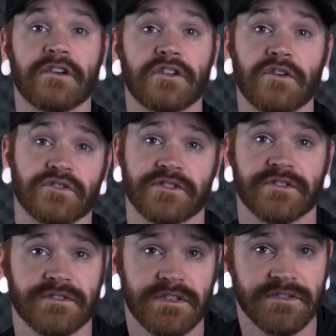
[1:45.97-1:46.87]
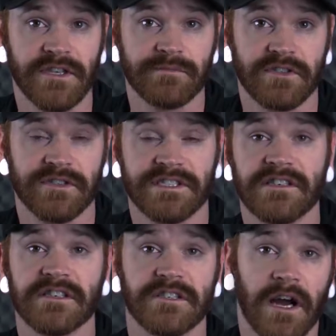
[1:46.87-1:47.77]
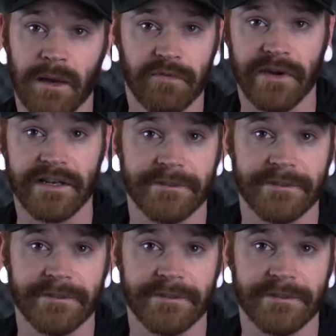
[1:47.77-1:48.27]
enclosures these subs are intended to operate